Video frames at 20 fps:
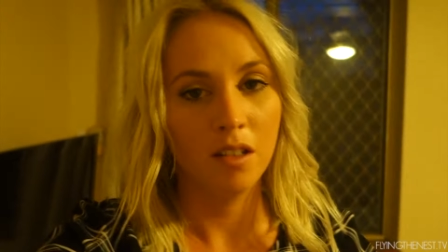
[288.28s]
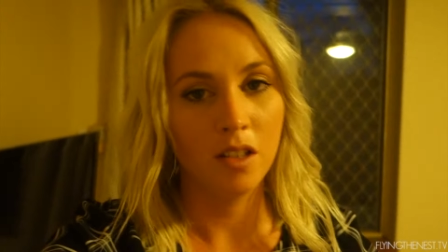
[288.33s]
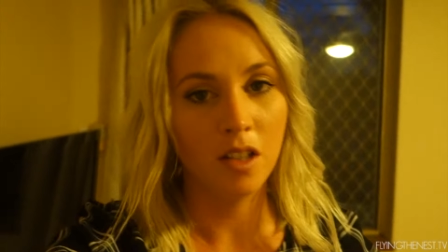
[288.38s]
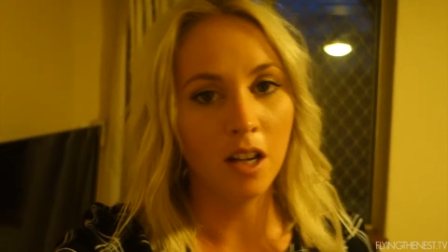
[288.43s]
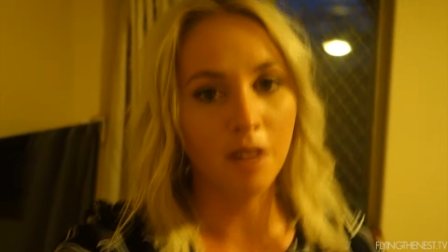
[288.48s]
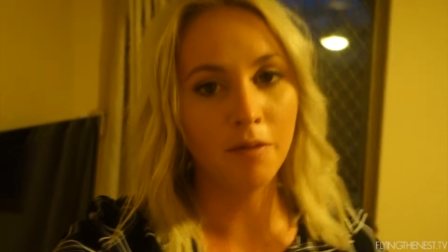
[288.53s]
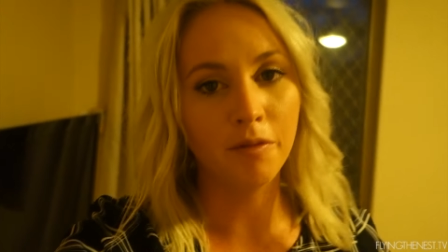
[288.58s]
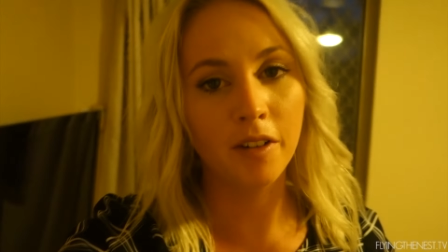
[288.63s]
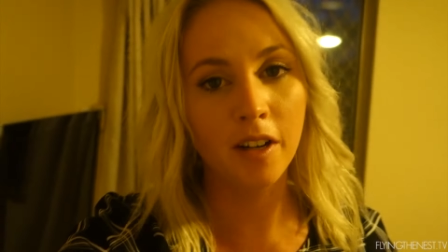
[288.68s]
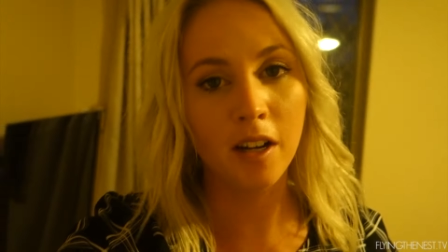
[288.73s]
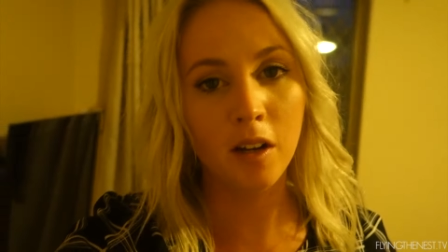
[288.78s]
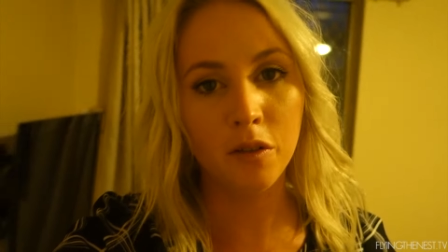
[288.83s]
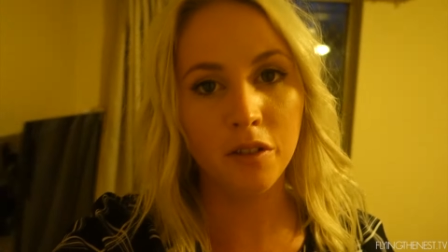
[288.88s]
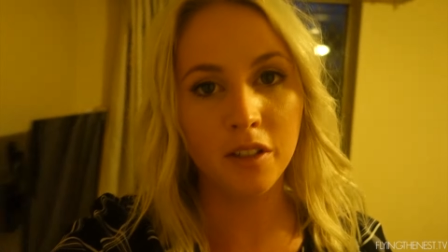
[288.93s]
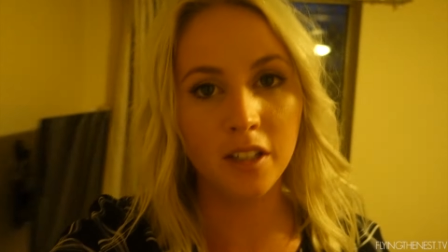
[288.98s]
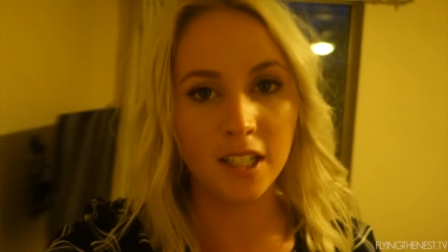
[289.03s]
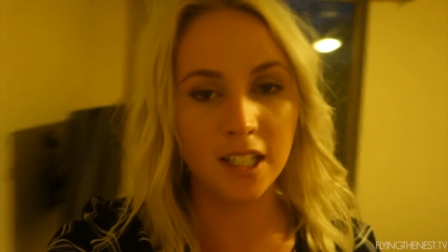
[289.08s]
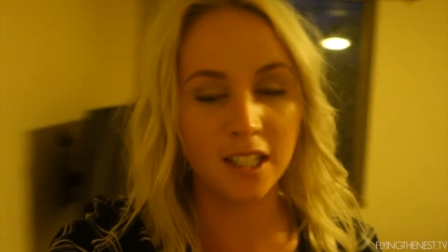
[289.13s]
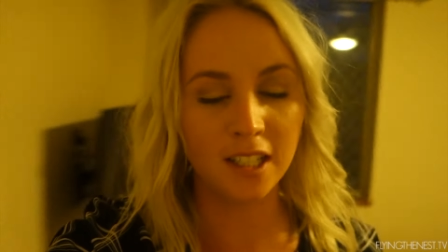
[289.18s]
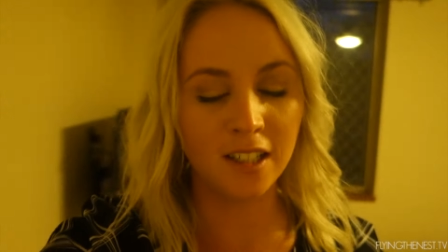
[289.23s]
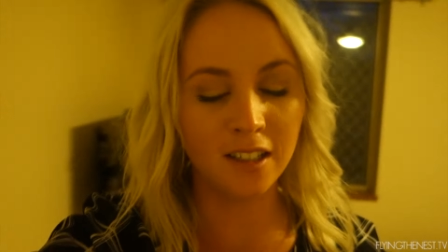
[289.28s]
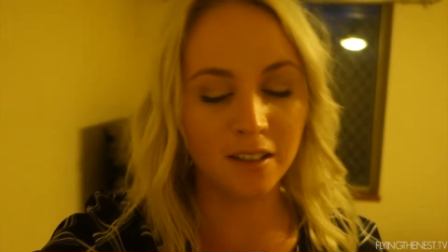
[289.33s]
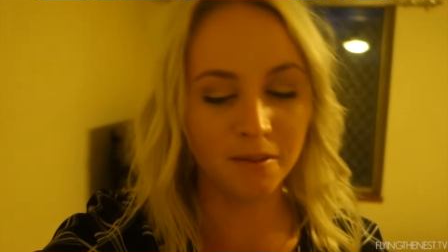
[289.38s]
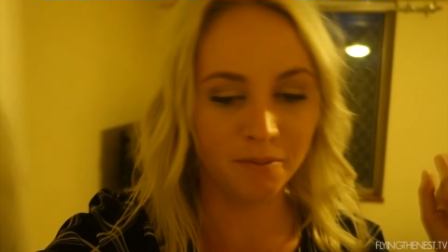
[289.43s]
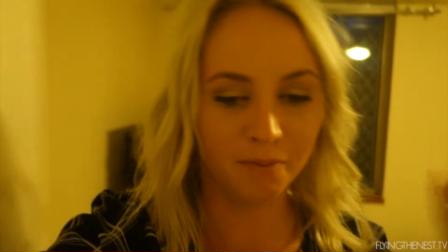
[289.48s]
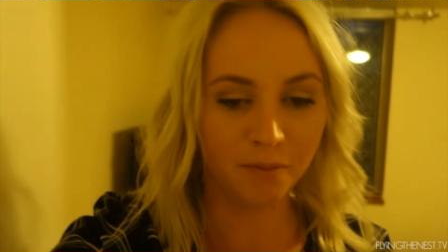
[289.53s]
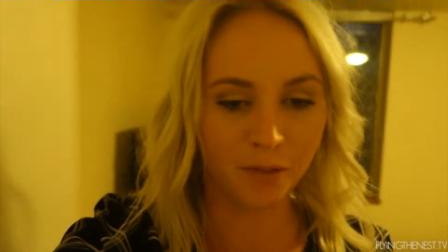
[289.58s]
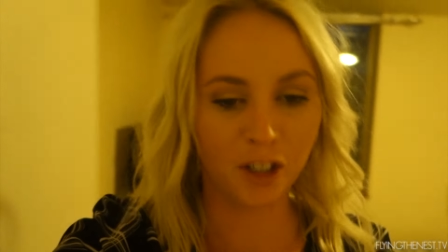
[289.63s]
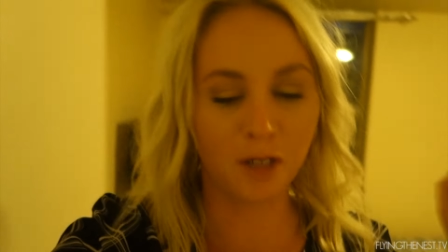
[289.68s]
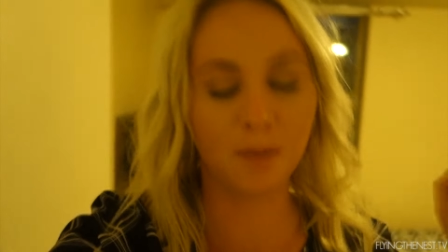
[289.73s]
Time for healthy dinner.
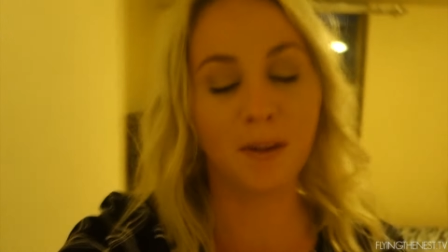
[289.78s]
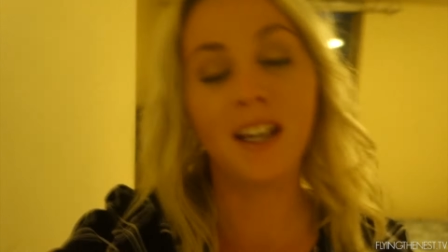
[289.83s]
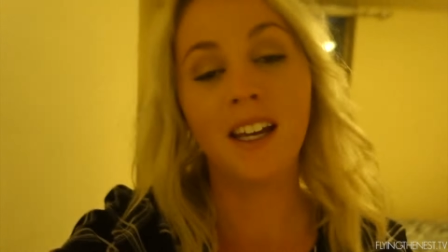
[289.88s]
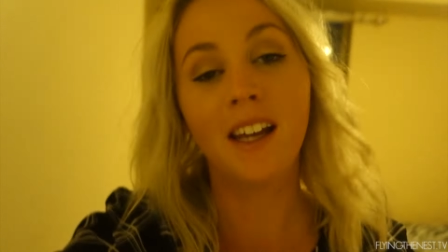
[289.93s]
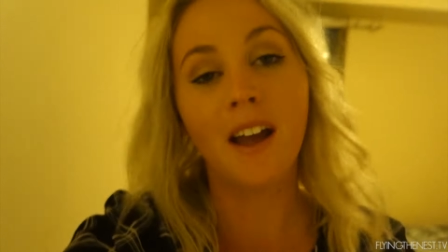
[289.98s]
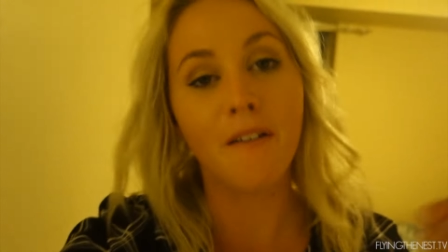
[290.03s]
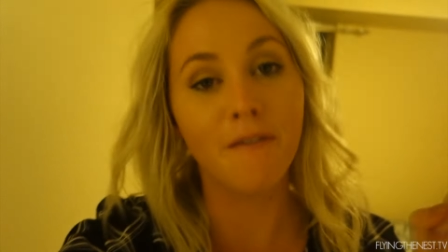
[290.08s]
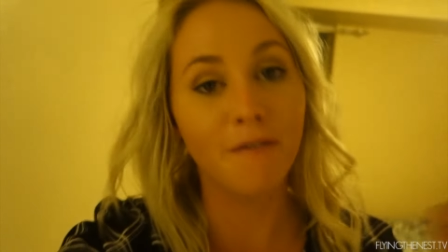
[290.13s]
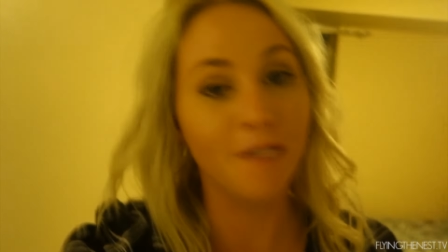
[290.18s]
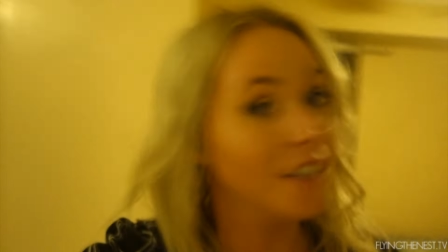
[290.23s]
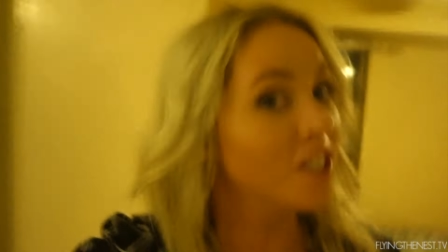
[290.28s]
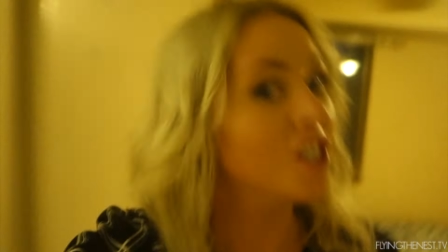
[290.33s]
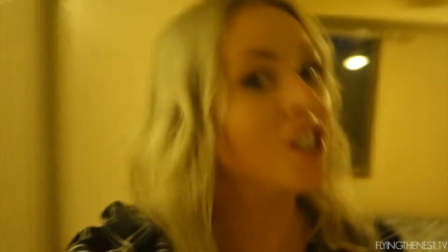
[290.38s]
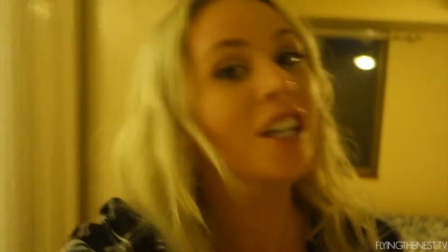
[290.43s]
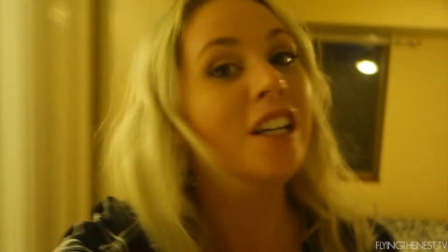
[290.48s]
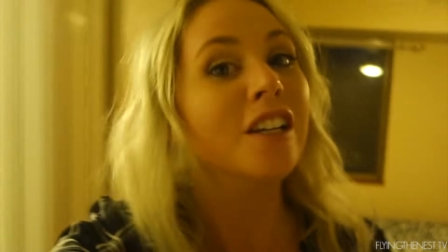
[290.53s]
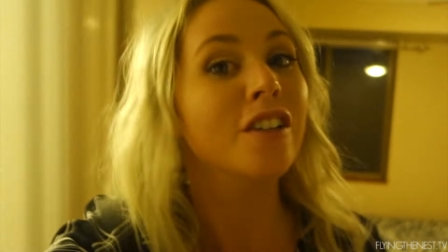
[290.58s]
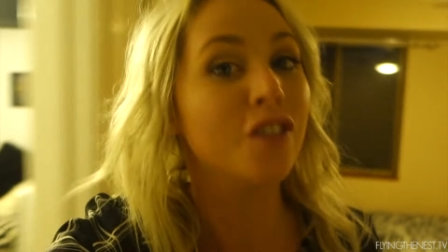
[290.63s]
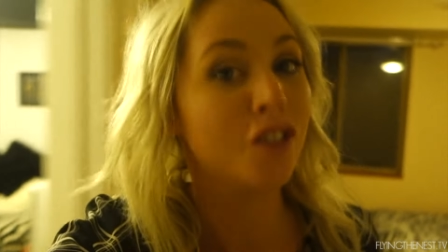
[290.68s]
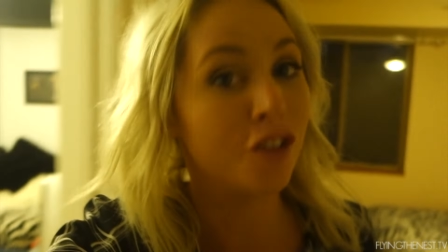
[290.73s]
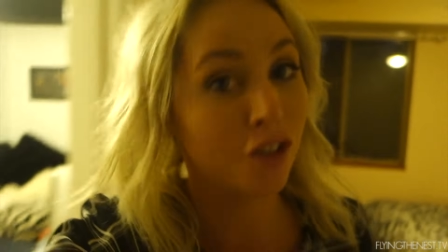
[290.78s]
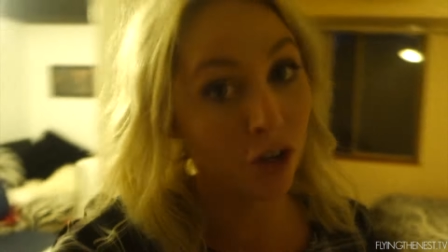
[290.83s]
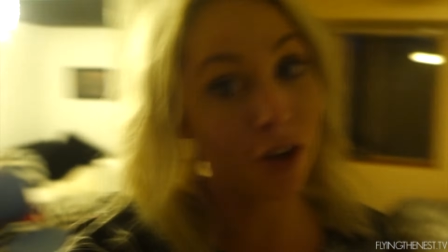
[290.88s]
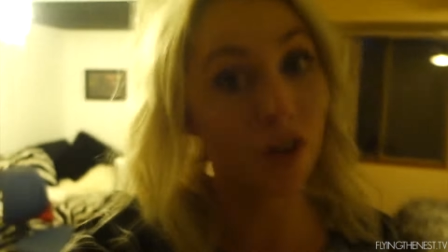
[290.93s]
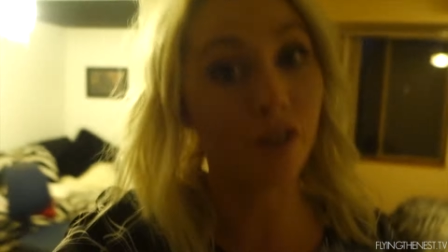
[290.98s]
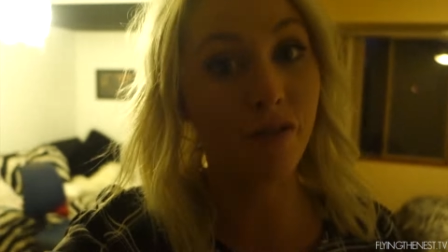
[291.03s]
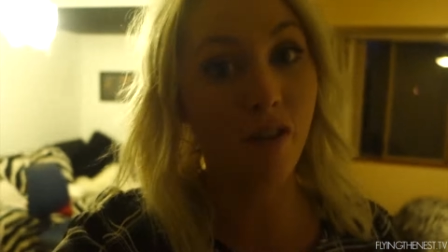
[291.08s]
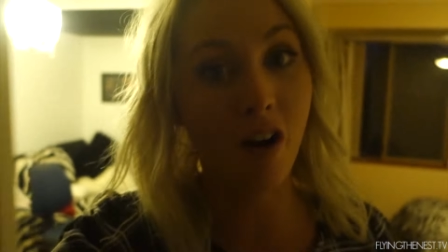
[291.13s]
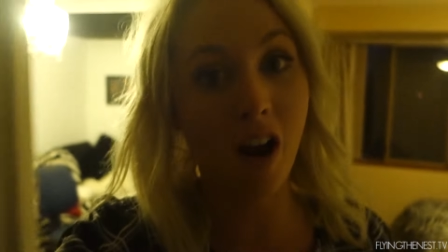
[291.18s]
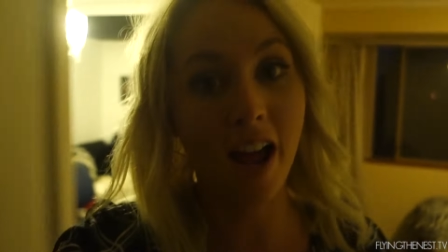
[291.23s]
Gonna make veggie
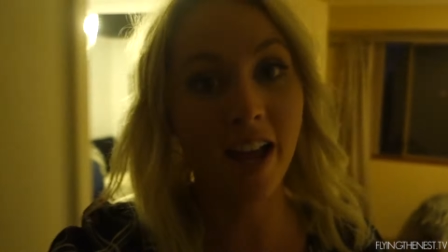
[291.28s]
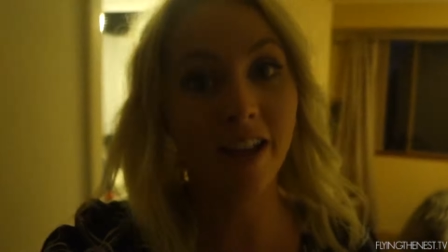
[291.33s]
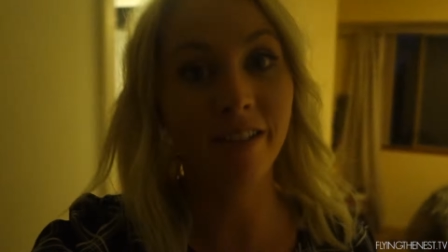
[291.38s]
stir fry.